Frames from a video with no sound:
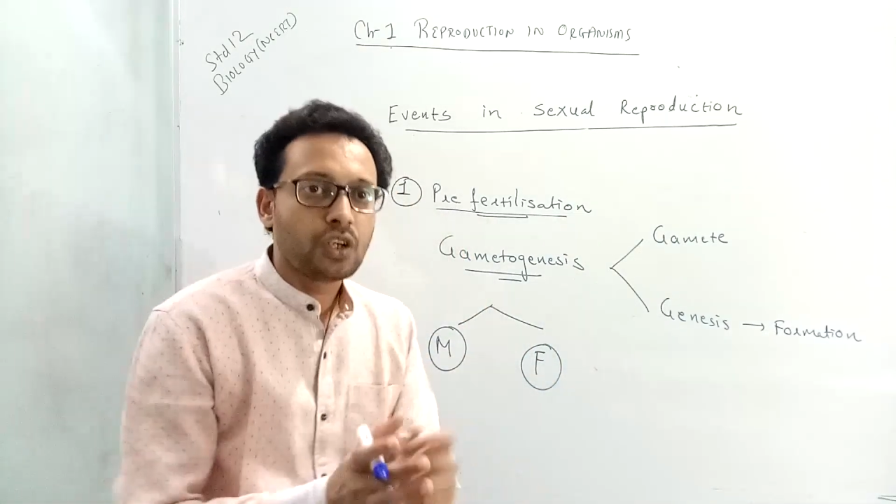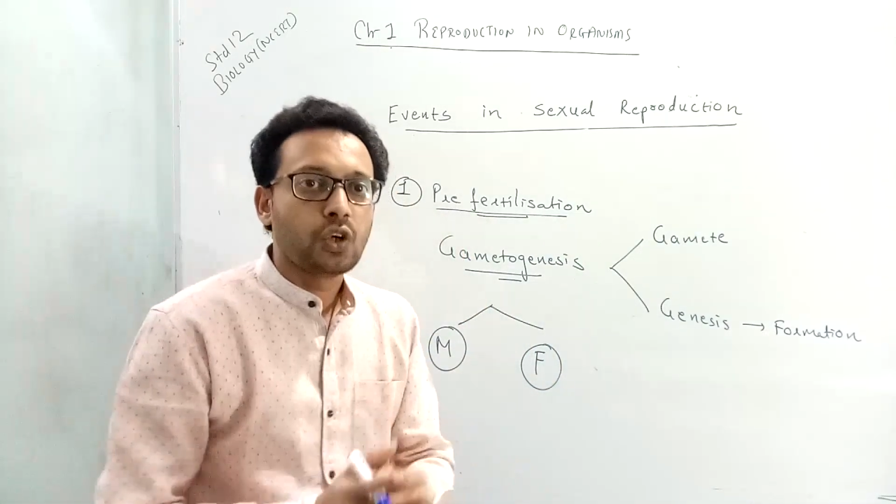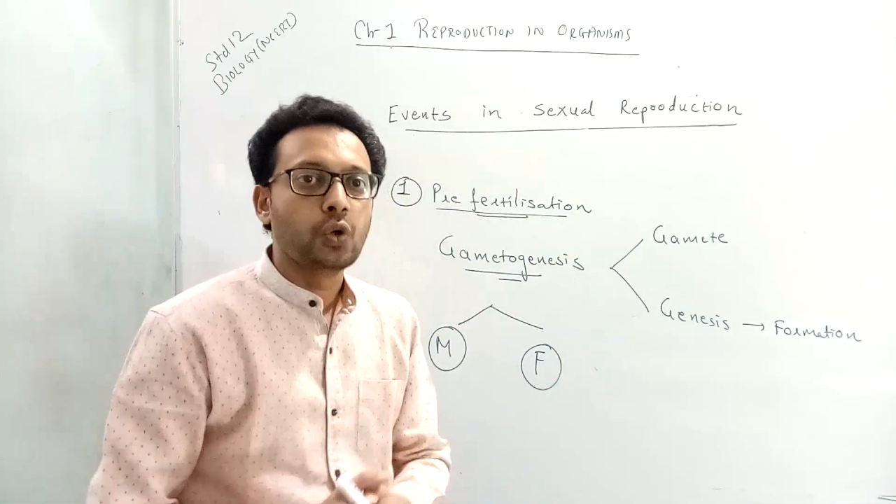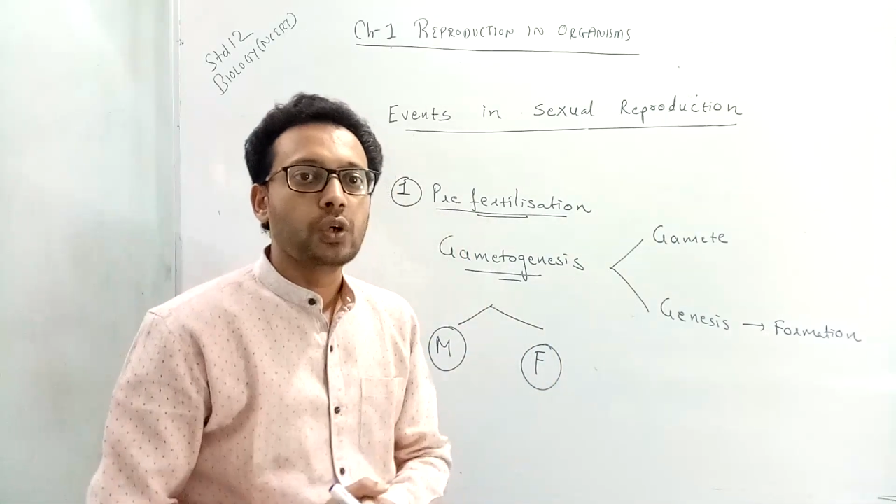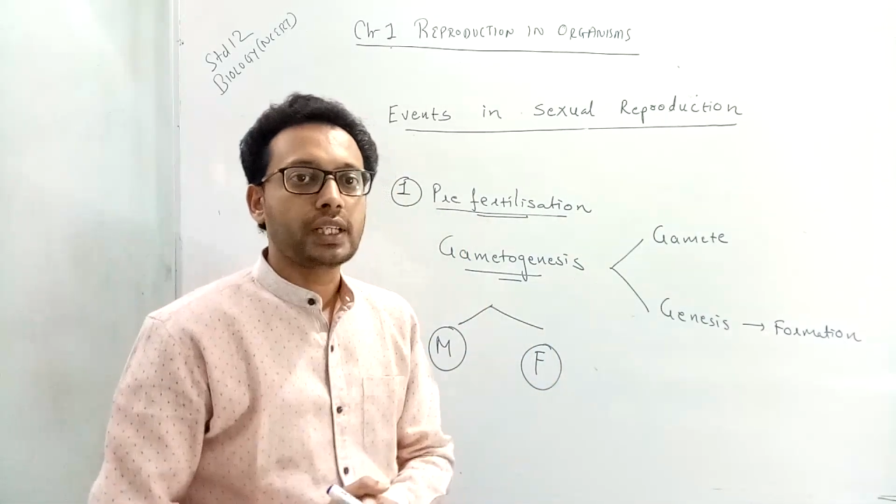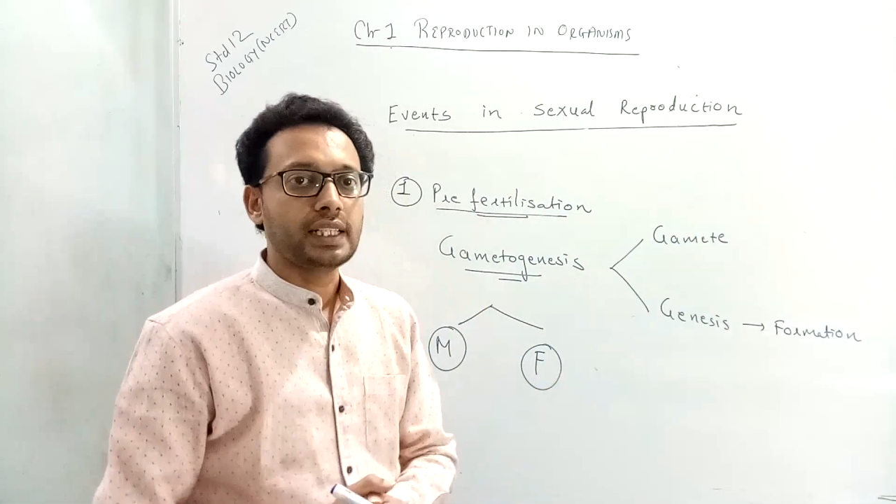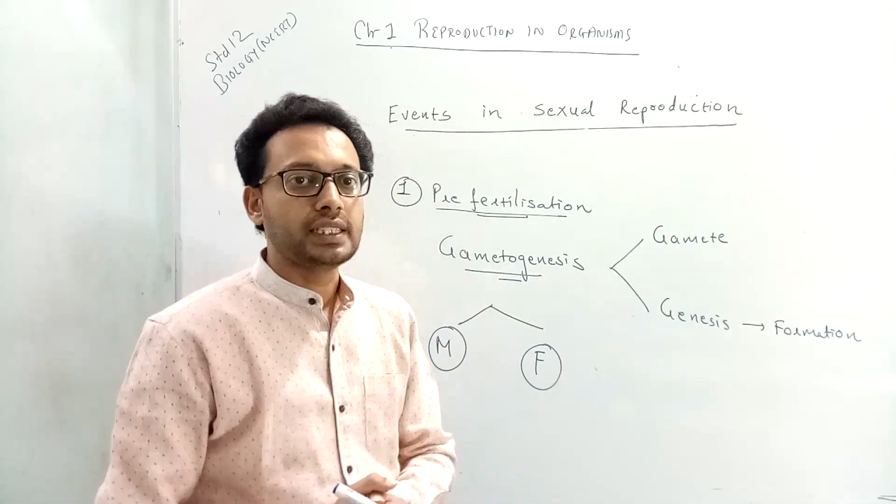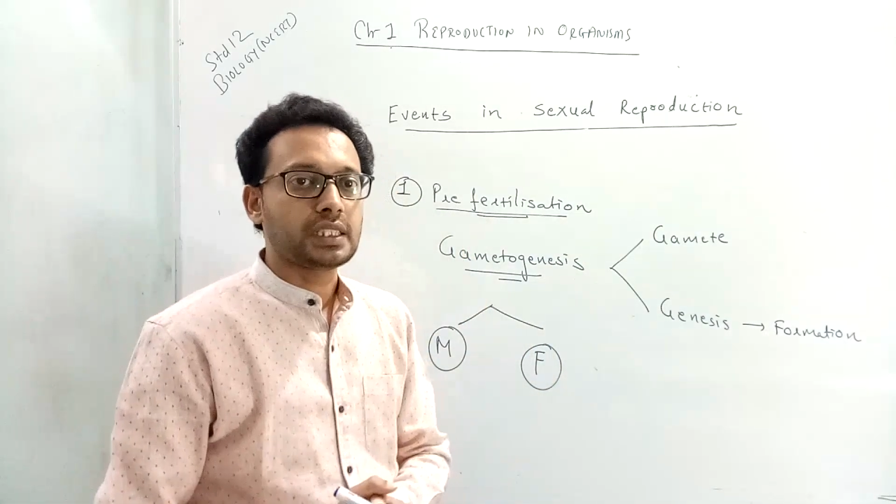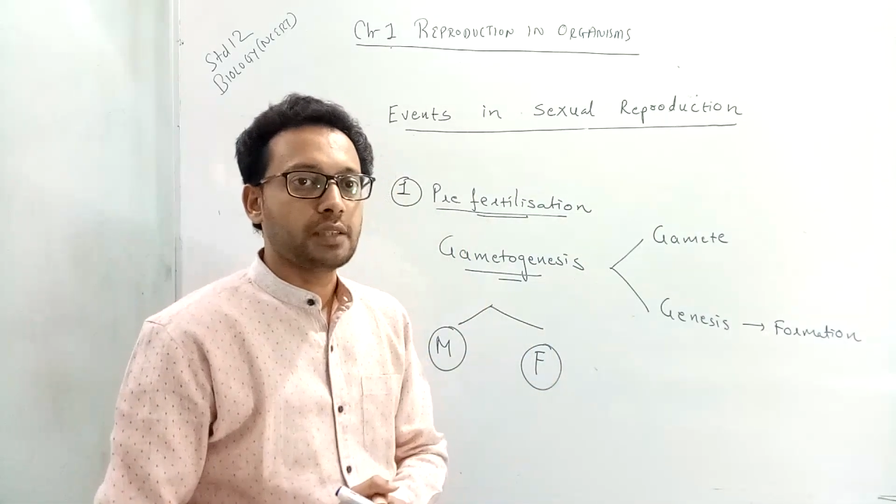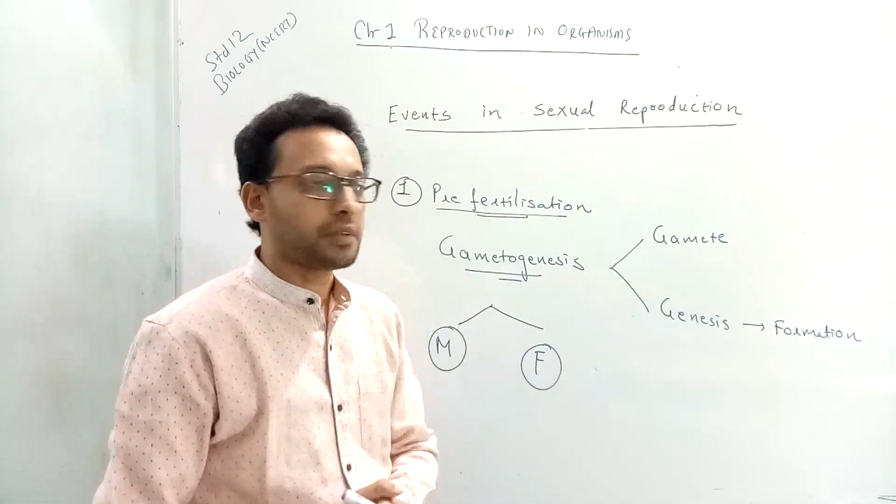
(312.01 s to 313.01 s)
whole
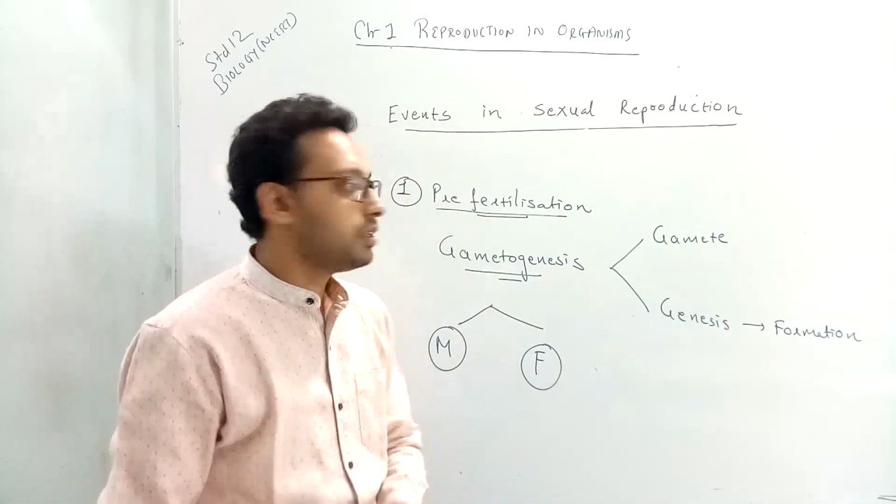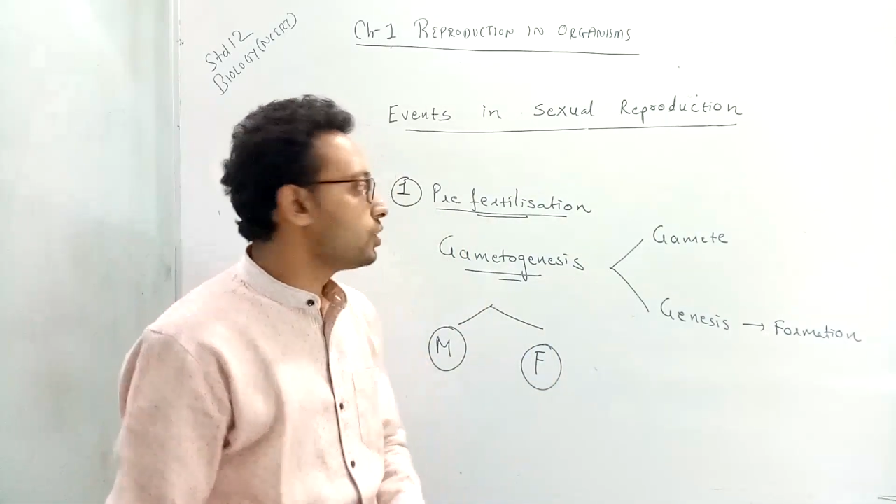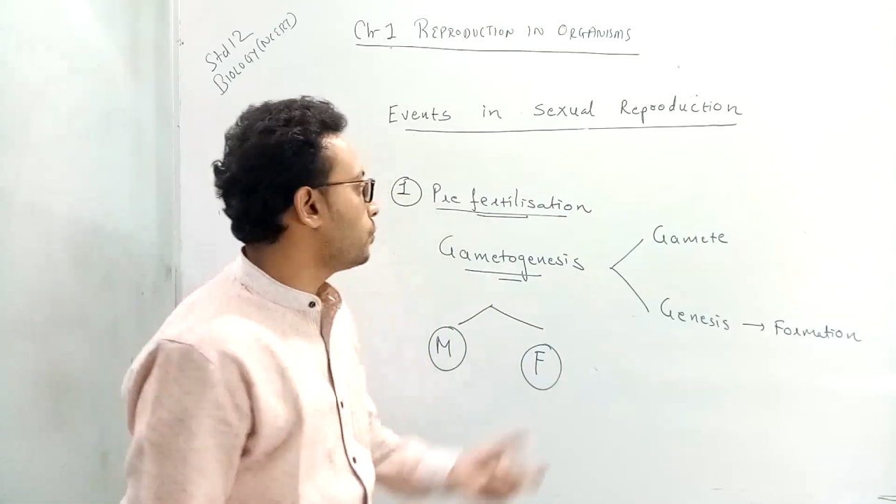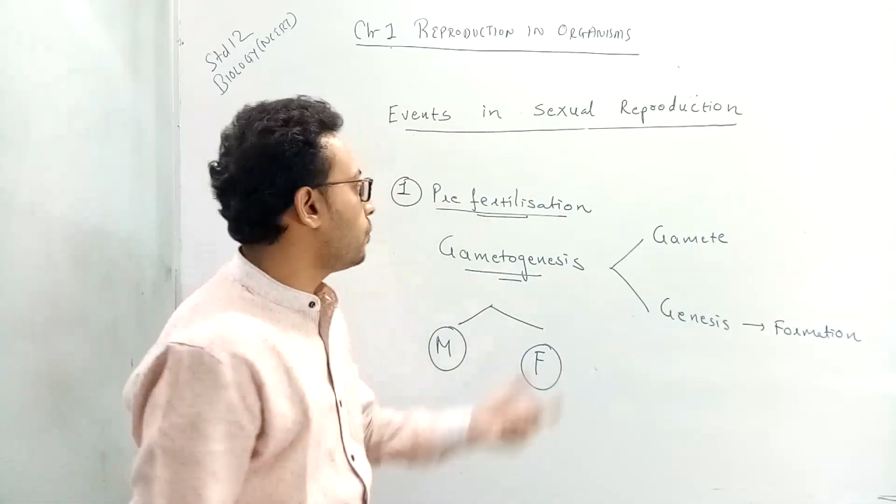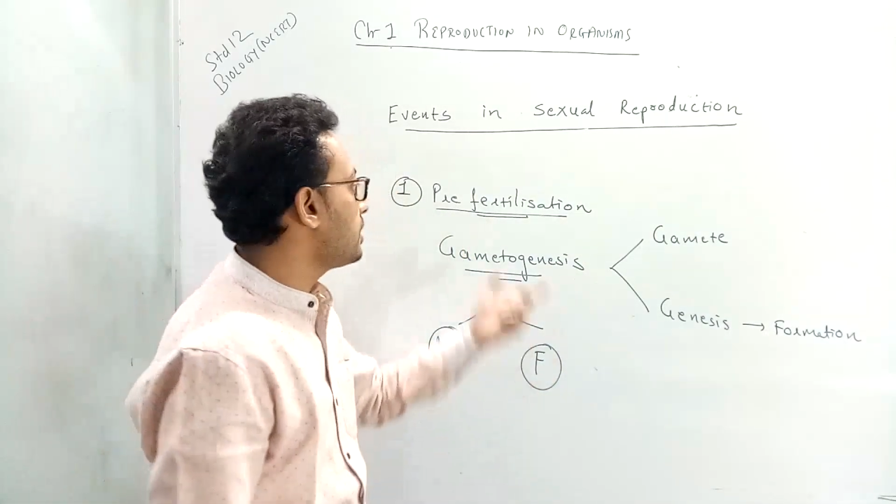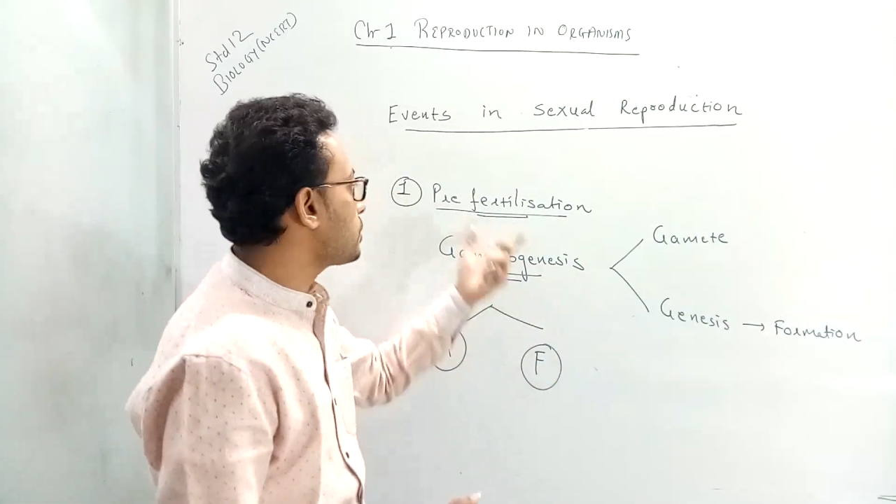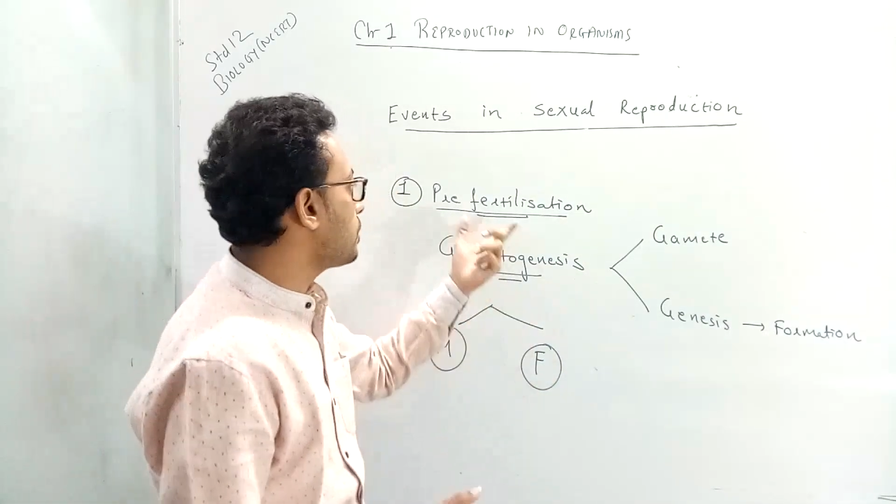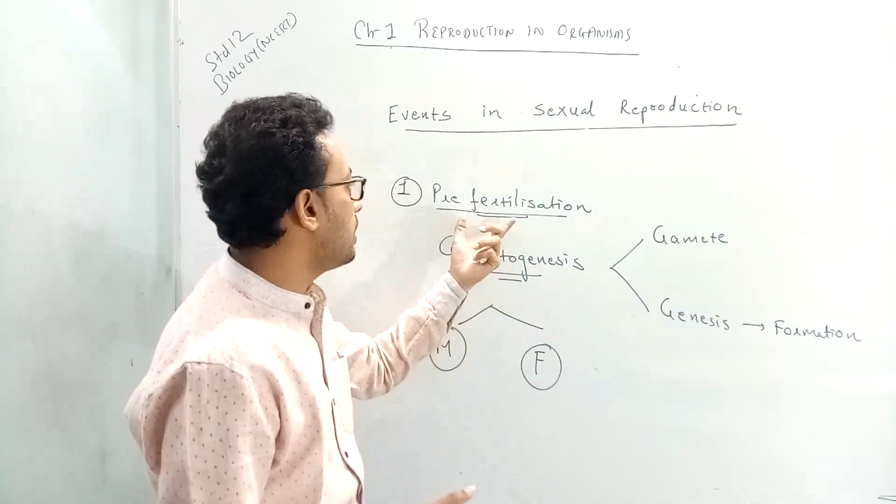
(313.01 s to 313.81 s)
concept, so what is called